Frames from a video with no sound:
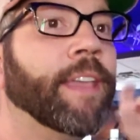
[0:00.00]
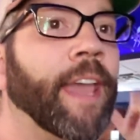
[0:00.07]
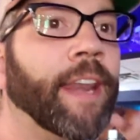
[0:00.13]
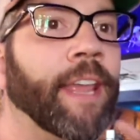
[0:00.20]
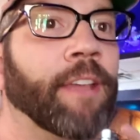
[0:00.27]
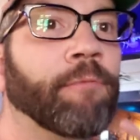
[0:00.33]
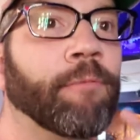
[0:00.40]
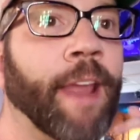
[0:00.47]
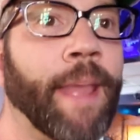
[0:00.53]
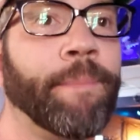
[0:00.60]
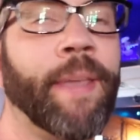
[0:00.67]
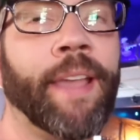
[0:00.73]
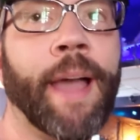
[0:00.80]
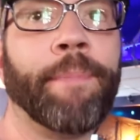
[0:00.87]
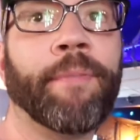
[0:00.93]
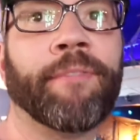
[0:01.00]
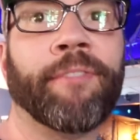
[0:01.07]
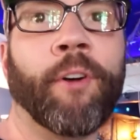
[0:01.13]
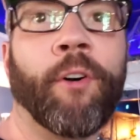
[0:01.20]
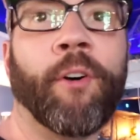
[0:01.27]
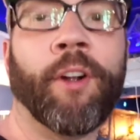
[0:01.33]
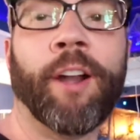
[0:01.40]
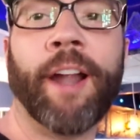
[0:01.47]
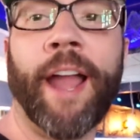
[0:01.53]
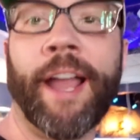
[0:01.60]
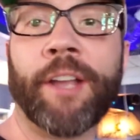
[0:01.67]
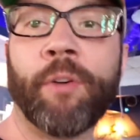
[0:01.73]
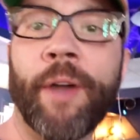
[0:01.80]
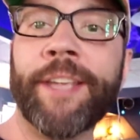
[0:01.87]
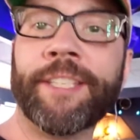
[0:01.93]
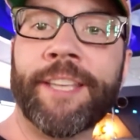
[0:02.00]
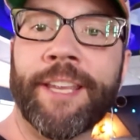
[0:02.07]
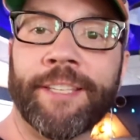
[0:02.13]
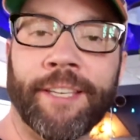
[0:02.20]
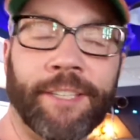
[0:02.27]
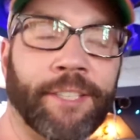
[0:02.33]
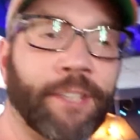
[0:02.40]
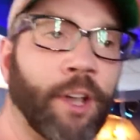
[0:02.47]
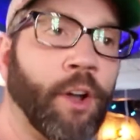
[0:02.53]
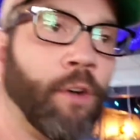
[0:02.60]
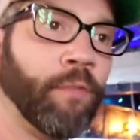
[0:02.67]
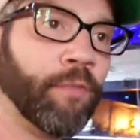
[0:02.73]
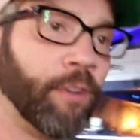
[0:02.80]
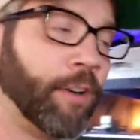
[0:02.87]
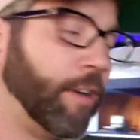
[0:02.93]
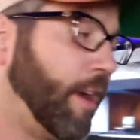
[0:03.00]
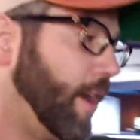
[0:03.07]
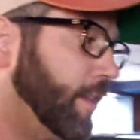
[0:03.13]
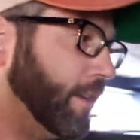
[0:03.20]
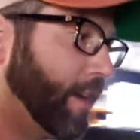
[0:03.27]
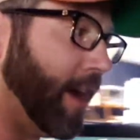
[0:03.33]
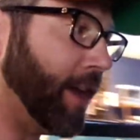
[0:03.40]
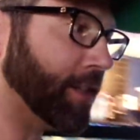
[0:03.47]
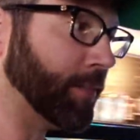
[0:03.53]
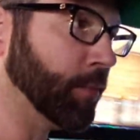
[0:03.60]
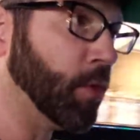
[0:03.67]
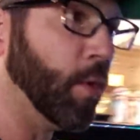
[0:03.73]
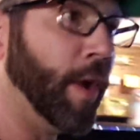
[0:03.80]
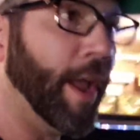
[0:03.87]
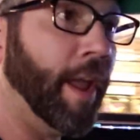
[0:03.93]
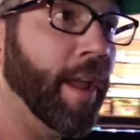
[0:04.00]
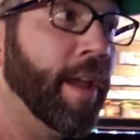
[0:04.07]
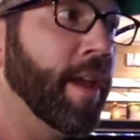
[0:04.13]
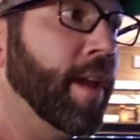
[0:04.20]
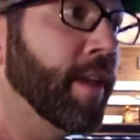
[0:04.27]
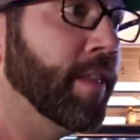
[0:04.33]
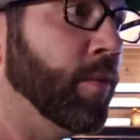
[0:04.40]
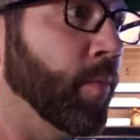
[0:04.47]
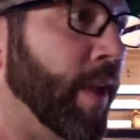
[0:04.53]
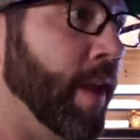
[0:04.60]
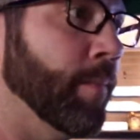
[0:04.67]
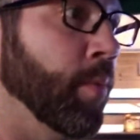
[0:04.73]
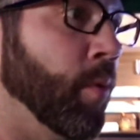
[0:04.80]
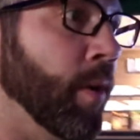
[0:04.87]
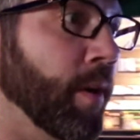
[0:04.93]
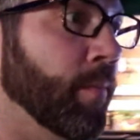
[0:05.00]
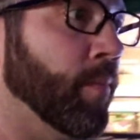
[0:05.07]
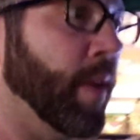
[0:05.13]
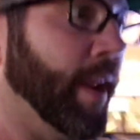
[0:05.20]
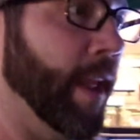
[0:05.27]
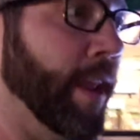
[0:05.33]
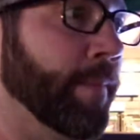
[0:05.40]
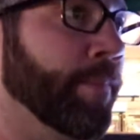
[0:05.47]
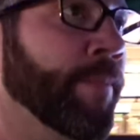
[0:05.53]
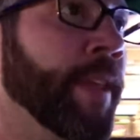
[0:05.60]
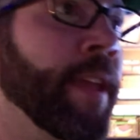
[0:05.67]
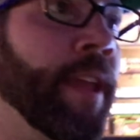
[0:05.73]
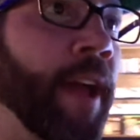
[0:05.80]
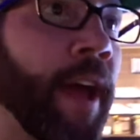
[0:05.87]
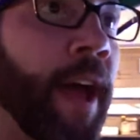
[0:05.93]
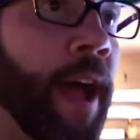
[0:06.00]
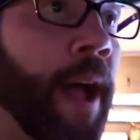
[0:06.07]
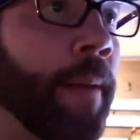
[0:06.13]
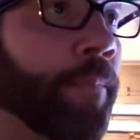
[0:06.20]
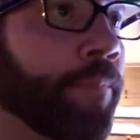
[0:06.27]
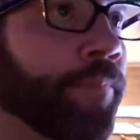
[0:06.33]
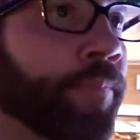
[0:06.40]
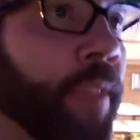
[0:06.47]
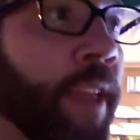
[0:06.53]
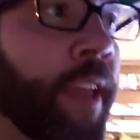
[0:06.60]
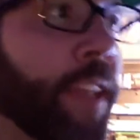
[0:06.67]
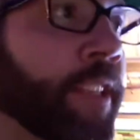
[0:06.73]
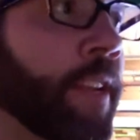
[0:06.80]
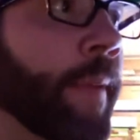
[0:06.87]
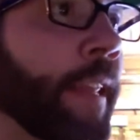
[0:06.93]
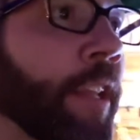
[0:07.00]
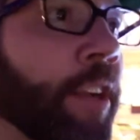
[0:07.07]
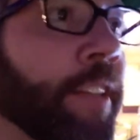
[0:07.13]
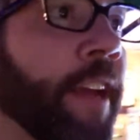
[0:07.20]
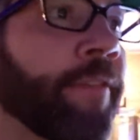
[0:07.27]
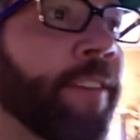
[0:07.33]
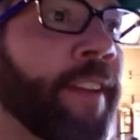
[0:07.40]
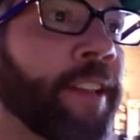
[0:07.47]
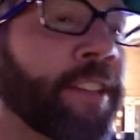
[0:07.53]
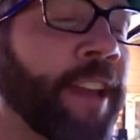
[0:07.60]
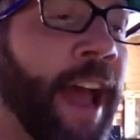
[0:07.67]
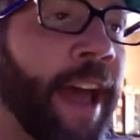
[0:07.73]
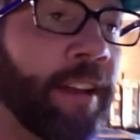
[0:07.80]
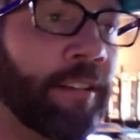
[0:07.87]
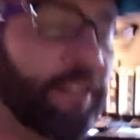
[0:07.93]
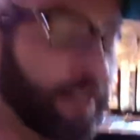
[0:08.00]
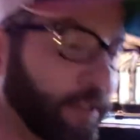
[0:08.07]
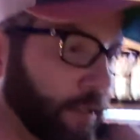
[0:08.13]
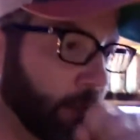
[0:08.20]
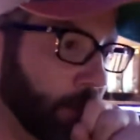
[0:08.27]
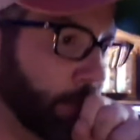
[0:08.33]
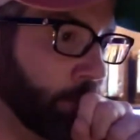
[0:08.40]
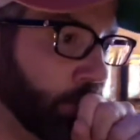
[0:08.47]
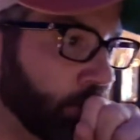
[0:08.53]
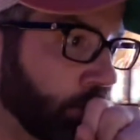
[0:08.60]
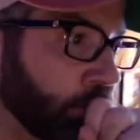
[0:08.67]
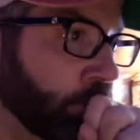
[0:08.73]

getting ramping up for koi season. So for all our awesome koi that we import and bring in, it's going to be a little different. It's not, oh